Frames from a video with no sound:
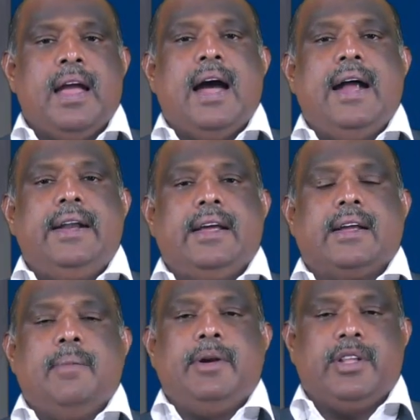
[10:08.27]
And
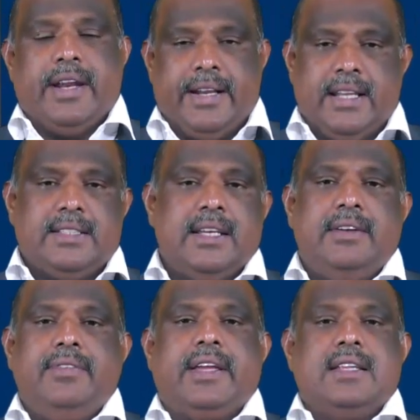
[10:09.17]
coming to the right hand
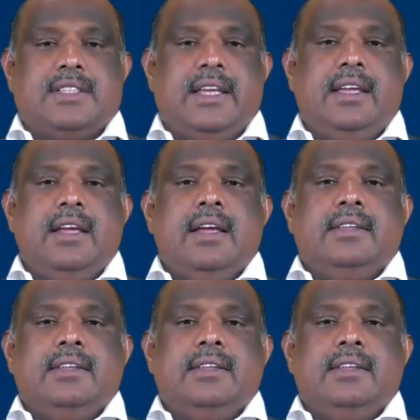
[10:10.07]
side, we can see